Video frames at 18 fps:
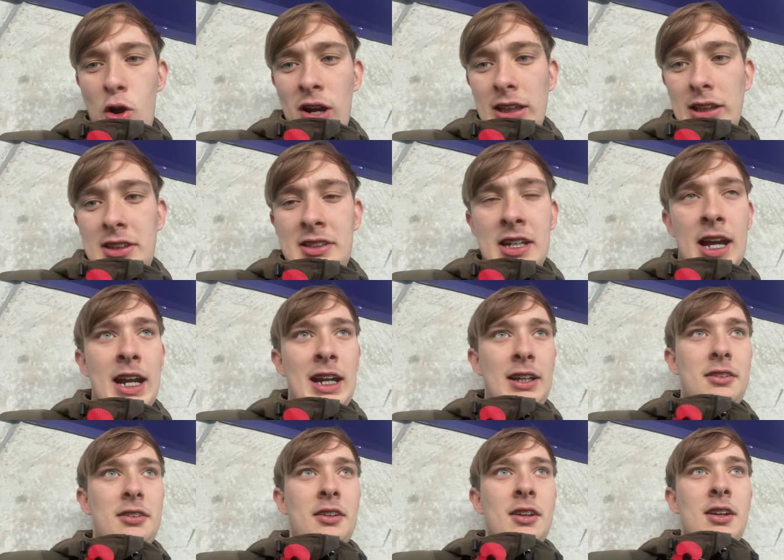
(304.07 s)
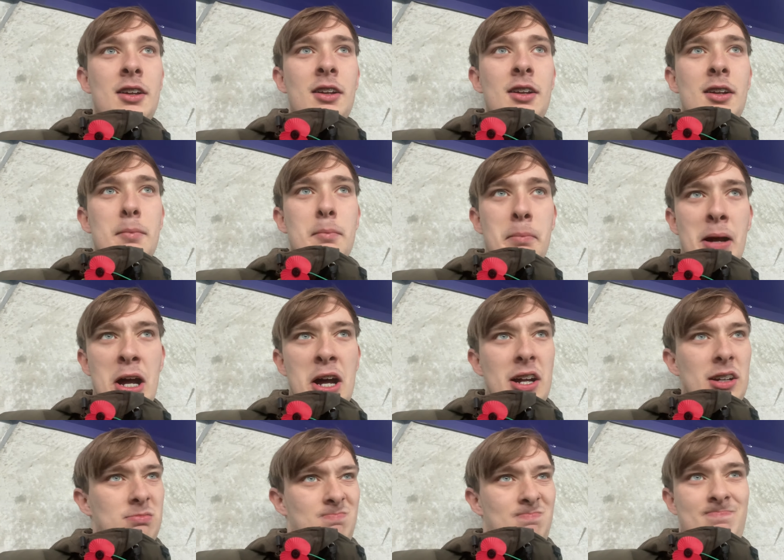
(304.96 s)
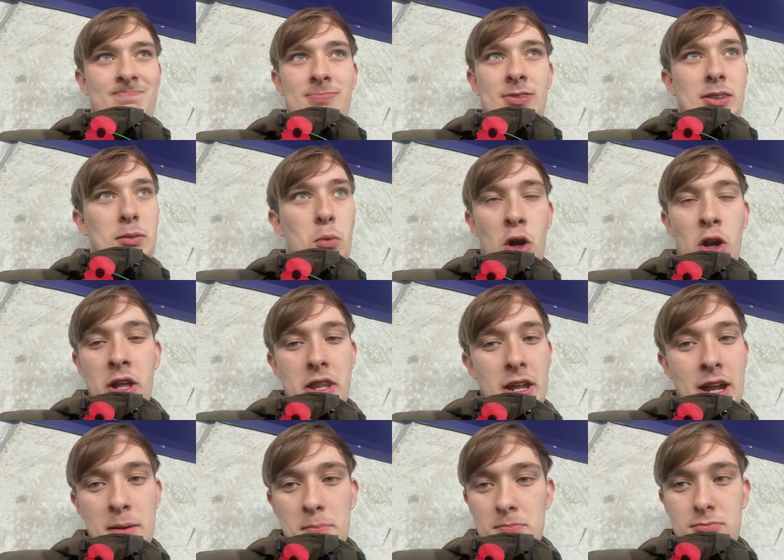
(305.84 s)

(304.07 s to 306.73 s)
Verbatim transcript: entertained. But one of them.